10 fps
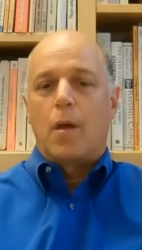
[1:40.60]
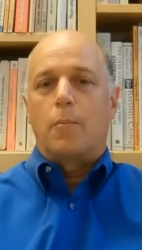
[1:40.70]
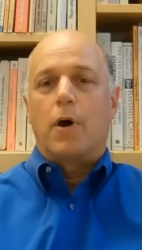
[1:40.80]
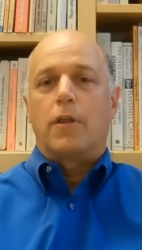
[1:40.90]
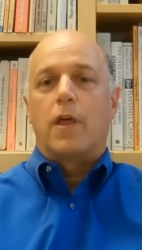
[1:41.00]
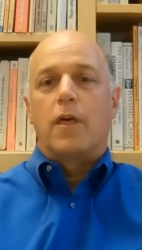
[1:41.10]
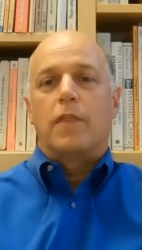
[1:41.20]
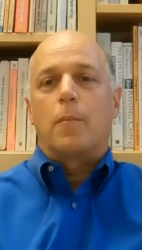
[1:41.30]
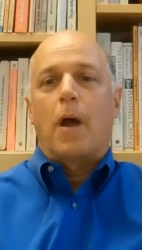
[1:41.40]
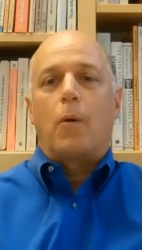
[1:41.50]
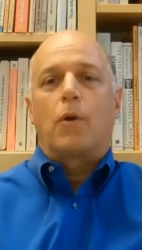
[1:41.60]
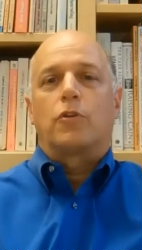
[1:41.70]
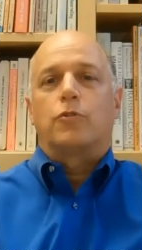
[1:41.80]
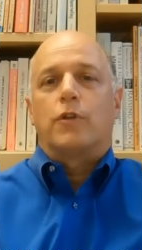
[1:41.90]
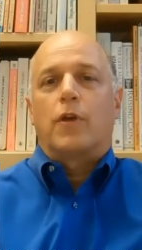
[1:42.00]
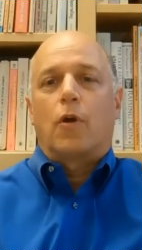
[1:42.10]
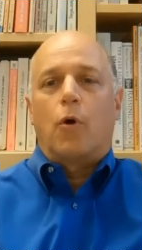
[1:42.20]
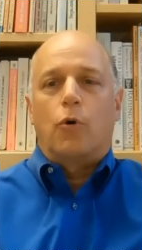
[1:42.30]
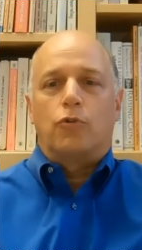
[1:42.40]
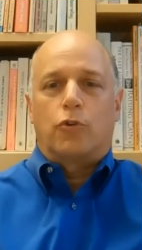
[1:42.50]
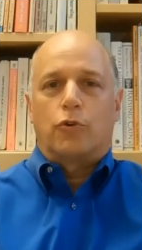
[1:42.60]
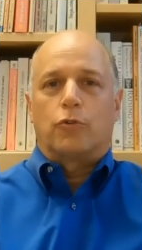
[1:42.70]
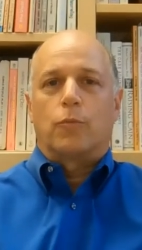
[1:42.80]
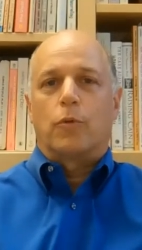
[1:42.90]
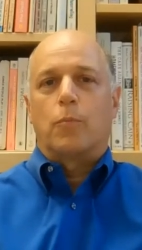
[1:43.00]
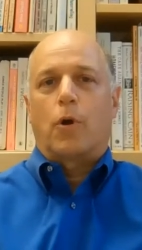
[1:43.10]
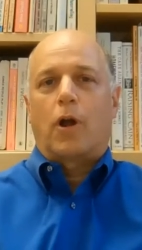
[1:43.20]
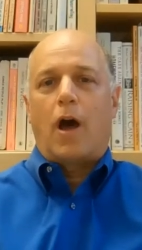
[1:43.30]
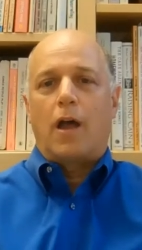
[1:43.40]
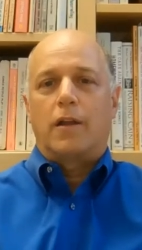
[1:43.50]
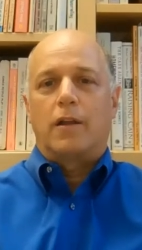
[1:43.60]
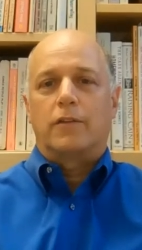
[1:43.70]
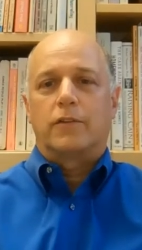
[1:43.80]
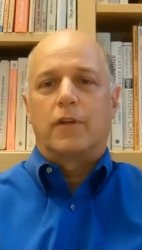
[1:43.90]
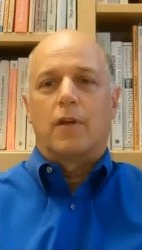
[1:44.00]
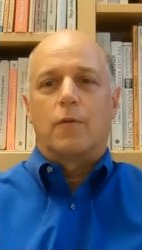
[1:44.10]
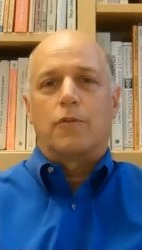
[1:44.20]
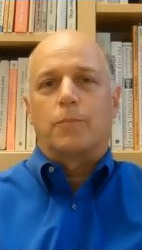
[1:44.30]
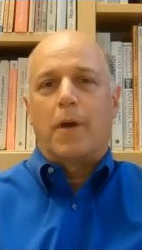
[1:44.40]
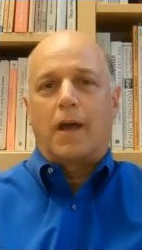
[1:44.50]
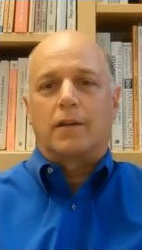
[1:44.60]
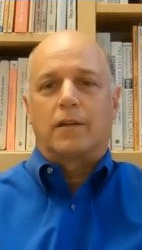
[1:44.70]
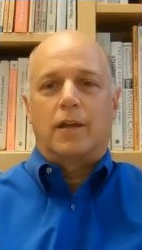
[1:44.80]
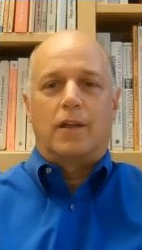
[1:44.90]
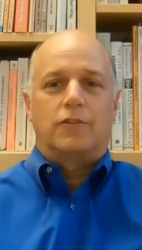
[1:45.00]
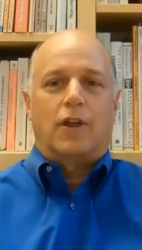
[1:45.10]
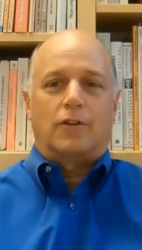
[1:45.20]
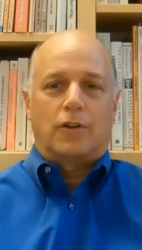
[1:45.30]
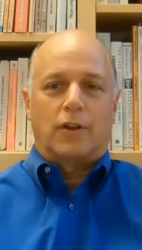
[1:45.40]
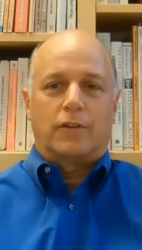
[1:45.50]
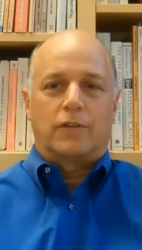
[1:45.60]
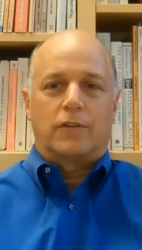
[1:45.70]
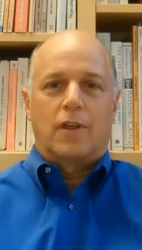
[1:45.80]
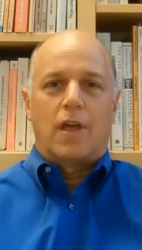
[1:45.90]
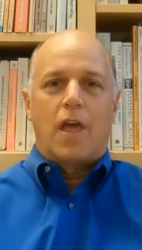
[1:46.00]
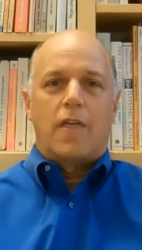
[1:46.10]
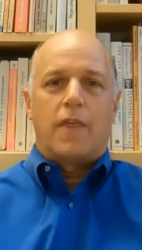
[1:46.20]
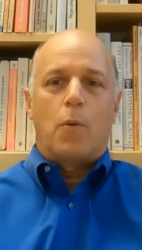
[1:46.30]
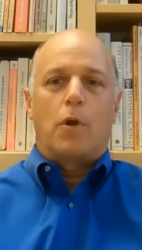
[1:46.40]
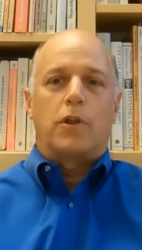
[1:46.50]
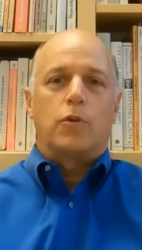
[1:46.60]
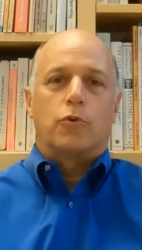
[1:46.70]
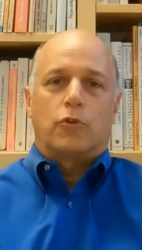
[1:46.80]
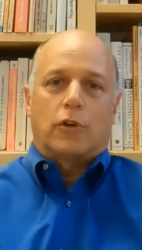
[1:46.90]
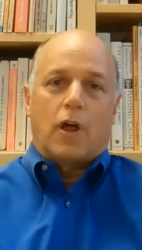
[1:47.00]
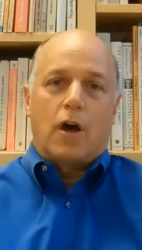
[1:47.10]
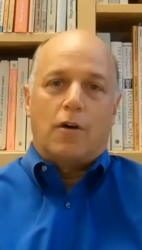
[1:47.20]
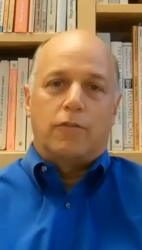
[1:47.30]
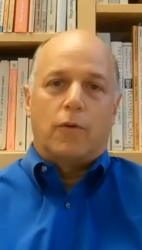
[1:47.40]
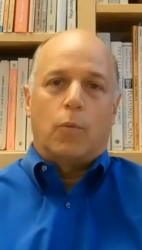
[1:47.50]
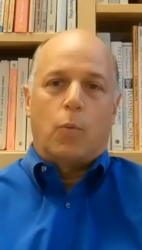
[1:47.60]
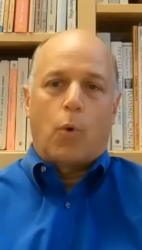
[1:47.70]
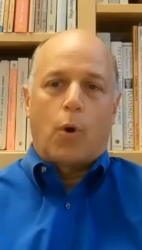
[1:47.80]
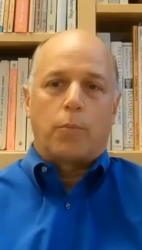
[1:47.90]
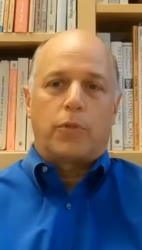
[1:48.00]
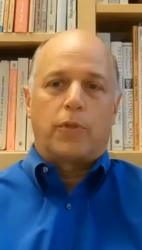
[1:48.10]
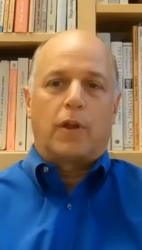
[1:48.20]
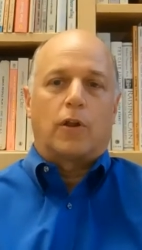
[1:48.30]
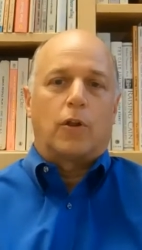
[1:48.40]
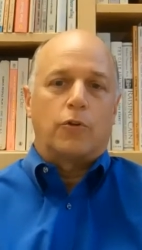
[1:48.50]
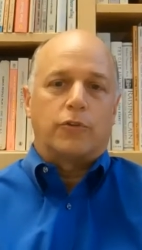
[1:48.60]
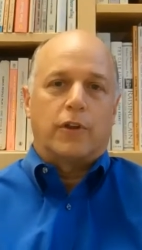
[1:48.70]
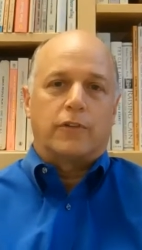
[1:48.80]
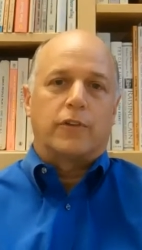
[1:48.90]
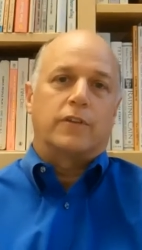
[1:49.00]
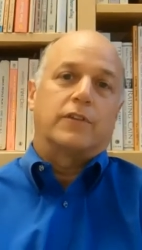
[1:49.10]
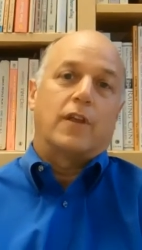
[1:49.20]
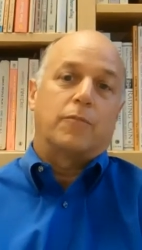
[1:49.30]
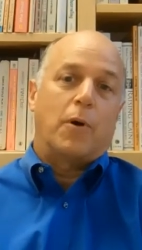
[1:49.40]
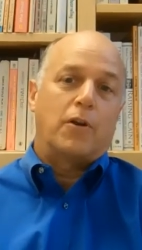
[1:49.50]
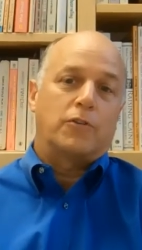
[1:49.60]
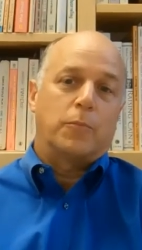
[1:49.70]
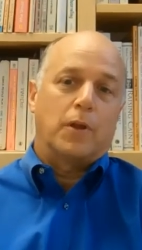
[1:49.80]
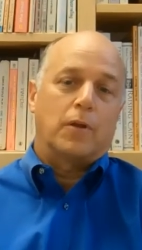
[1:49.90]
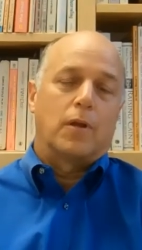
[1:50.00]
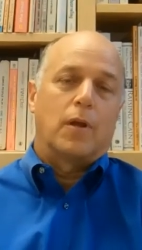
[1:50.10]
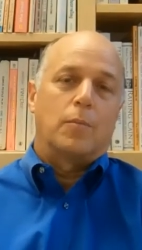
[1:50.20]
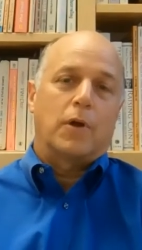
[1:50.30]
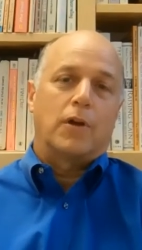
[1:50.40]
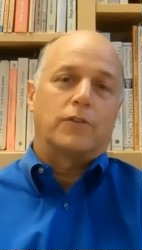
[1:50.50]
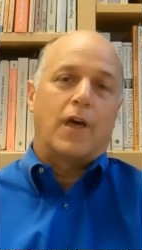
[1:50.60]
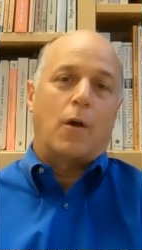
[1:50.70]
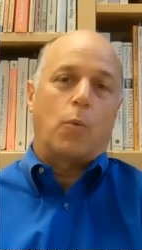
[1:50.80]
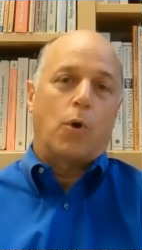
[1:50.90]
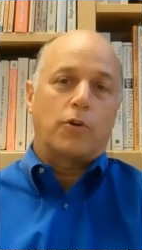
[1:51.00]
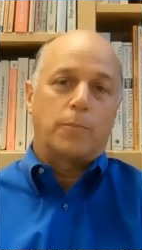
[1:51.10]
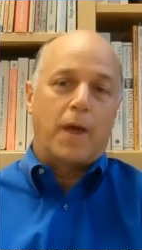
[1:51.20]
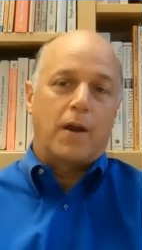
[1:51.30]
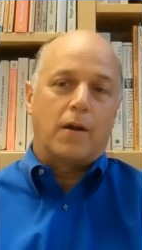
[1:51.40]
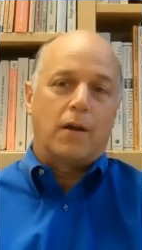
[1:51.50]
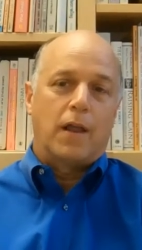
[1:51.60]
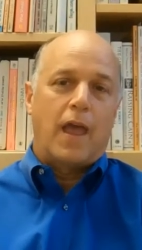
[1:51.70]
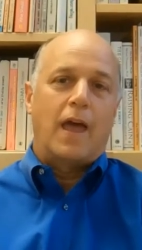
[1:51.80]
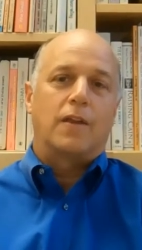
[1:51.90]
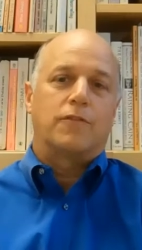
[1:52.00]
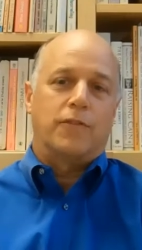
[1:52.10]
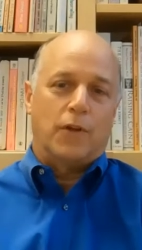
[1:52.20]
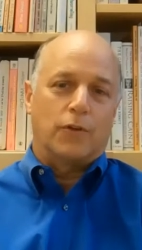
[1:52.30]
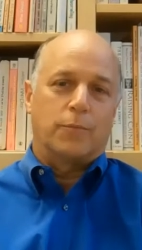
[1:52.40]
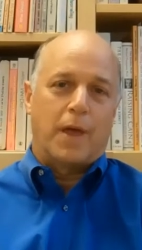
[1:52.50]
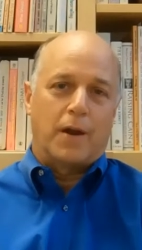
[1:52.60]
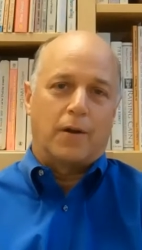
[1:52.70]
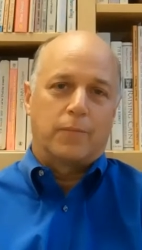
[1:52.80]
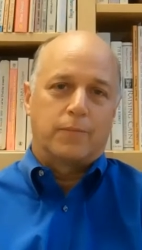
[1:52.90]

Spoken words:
but they might want to treat their own children with more kindness, respect, and gentleness. They want to use love, warmth, and closeness instead of punishment because that works better and it feels better.